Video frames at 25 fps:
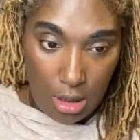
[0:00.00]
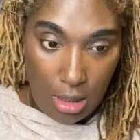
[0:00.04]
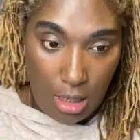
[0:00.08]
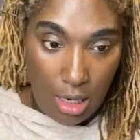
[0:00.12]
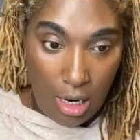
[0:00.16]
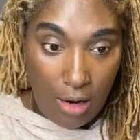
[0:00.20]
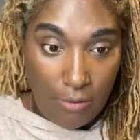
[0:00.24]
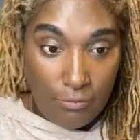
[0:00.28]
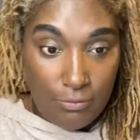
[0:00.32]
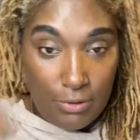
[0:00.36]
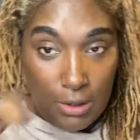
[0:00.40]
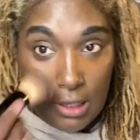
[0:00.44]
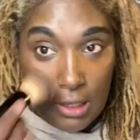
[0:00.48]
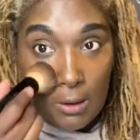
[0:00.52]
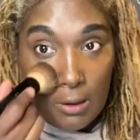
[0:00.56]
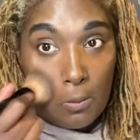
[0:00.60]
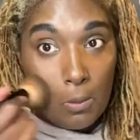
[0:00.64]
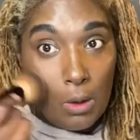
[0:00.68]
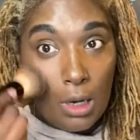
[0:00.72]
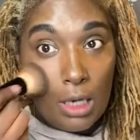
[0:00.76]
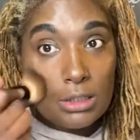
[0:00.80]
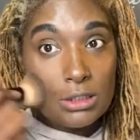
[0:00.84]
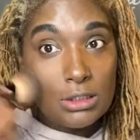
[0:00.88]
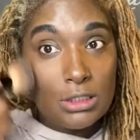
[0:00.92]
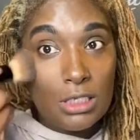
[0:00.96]
after I done
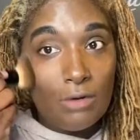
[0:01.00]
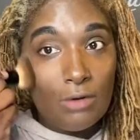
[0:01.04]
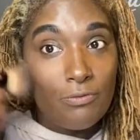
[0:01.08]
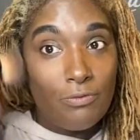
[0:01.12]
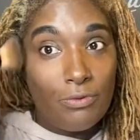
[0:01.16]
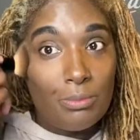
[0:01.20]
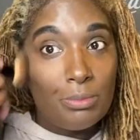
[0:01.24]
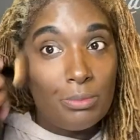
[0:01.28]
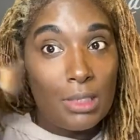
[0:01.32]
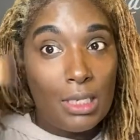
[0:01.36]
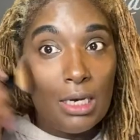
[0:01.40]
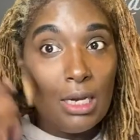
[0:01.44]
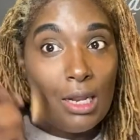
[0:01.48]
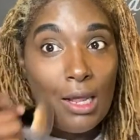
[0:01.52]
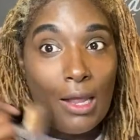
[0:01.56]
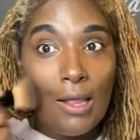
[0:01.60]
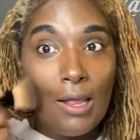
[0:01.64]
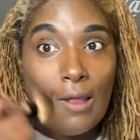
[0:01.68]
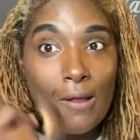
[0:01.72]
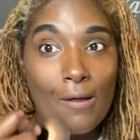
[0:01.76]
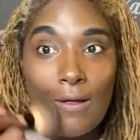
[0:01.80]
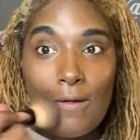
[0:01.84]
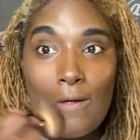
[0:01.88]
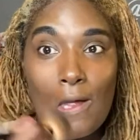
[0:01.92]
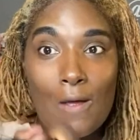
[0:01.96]
washed up from the
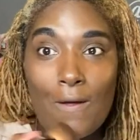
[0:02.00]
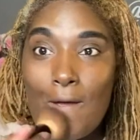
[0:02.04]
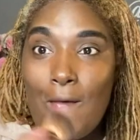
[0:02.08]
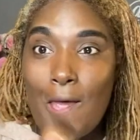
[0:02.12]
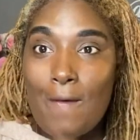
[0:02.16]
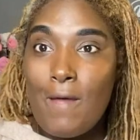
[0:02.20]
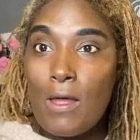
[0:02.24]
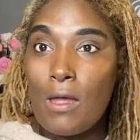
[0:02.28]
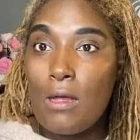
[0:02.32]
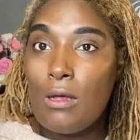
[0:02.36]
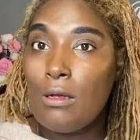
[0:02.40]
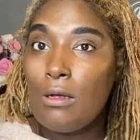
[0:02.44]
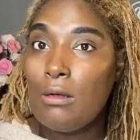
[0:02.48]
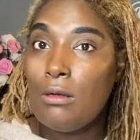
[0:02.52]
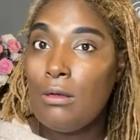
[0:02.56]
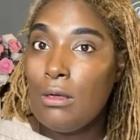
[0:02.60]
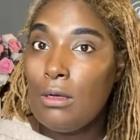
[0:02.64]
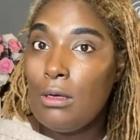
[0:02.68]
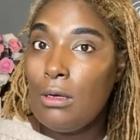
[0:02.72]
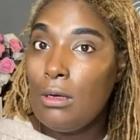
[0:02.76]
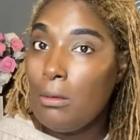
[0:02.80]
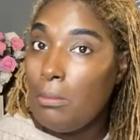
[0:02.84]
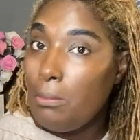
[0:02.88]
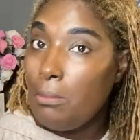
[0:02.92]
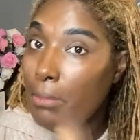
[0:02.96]
day.
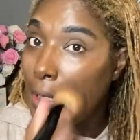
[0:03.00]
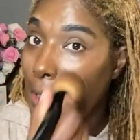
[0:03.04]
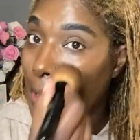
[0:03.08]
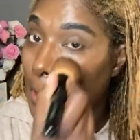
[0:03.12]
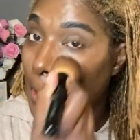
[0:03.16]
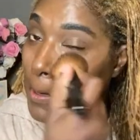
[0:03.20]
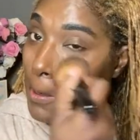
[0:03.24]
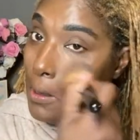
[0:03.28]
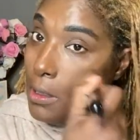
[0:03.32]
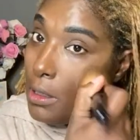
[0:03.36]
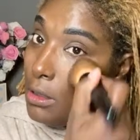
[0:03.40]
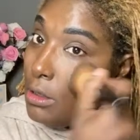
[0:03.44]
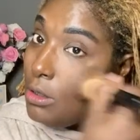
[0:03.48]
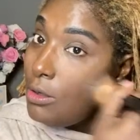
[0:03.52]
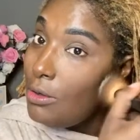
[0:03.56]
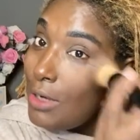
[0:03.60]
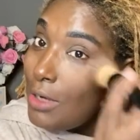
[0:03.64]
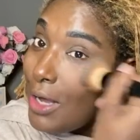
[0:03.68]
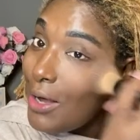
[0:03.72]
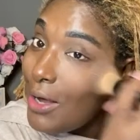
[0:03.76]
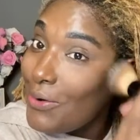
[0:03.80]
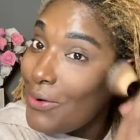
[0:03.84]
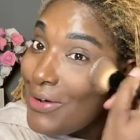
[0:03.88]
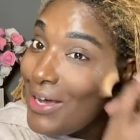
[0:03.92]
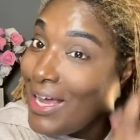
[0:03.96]
But, you
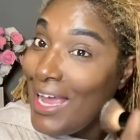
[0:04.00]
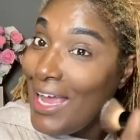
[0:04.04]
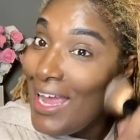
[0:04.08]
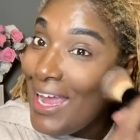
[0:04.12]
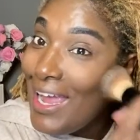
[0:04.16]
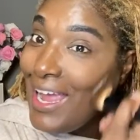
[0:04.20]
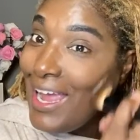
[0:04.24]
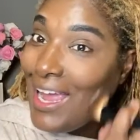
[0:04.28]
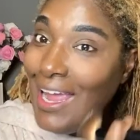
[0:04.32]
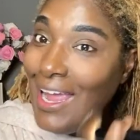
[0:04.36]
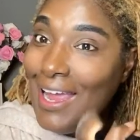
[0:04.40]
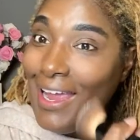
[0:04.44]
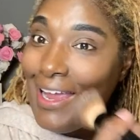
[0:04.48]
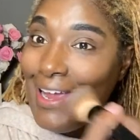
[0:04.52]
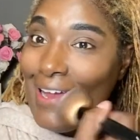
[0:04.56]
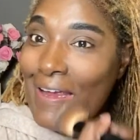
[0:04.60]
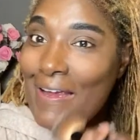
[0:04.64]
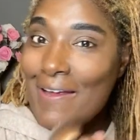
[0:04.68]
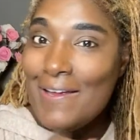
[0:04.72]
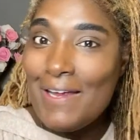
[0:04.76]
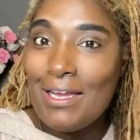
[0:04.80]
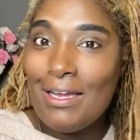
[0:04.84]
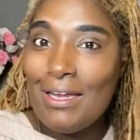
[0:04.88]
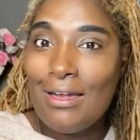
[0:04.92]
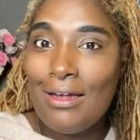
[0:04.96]
know, hey!
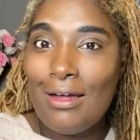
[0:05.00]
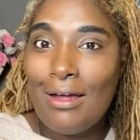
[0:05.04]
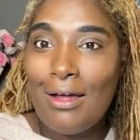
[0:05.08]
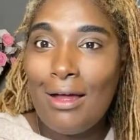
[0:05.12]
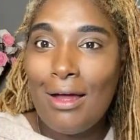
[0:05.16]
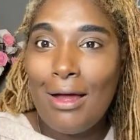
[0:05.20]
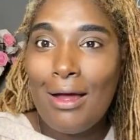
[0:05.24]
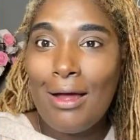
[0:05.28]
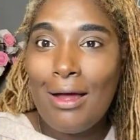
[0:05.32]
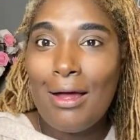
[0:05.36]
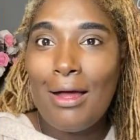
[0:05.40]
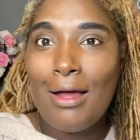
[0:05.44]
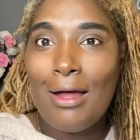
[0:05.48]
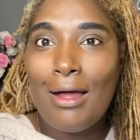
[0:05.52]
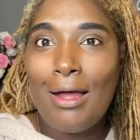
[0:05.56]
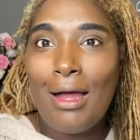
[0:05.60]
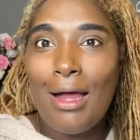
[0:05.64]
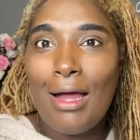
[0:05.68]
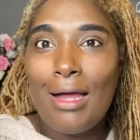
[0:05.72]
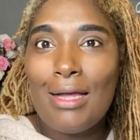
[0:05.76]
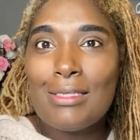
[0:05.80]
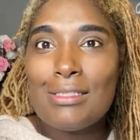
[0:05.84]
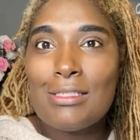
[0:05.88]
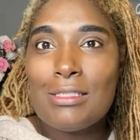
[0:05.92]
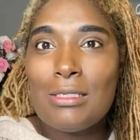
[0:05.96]

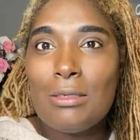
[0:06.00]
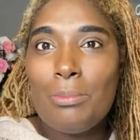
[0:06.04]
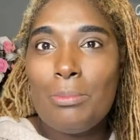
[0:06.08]
I see